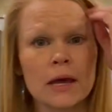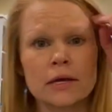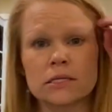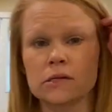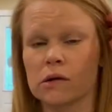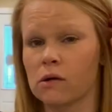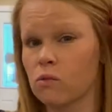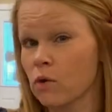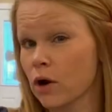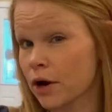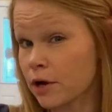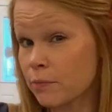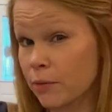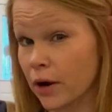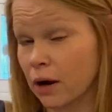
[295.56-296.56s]
So a
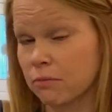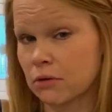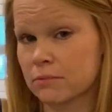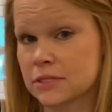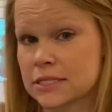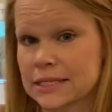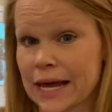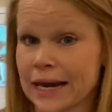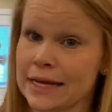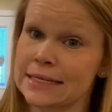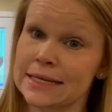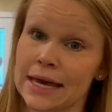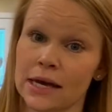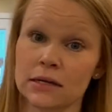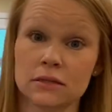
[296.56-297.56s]
word problem just kind of
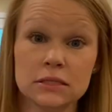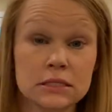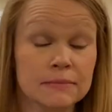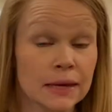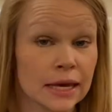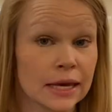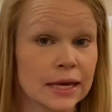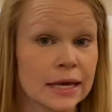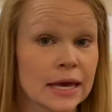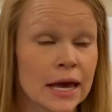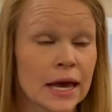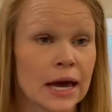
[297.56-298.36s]
tells me